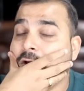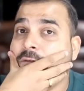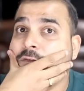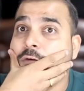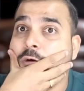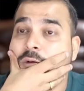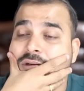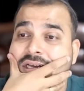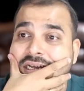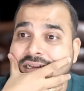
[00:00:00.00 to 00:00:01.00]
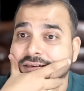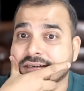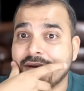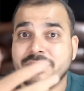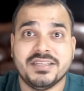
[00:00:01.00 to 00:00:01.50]
top four uh,
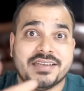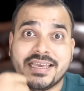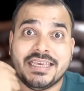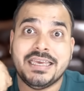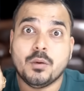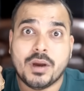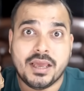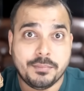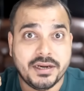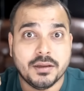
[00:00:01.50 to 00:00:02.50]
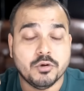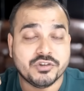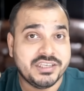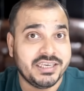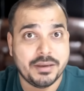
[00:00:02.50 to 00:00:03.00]
companies like ENY,
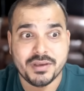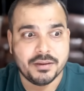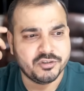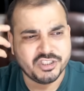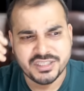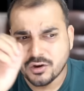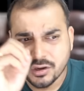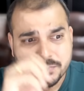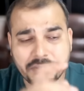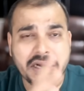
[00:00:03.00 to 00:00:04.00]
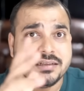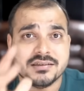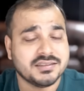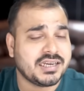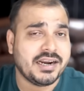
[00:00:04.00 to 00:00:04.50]
PwC, KPMG, they're all building
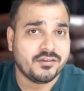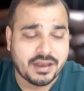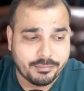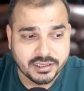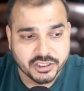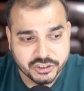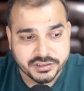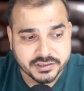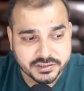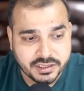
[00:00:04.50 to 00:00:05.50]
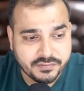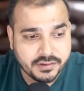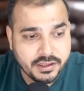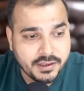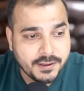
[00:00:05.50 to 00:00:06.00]
this kind of applications itself.
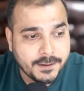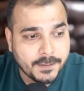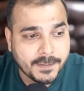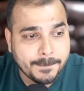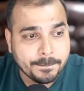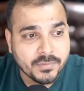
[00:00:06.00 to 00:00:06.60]
Okay.